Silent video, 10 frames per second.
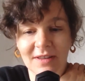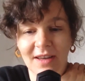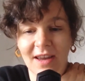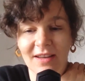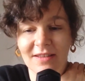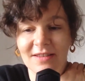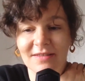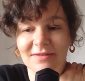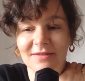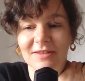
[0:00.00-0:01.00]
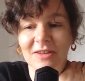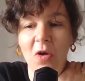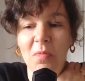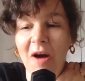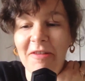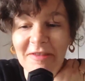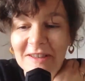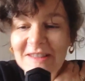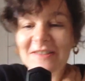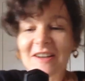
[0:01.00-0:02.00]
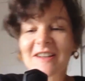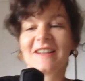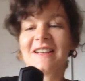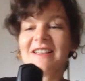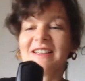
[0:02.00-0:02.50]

they can't home office, right?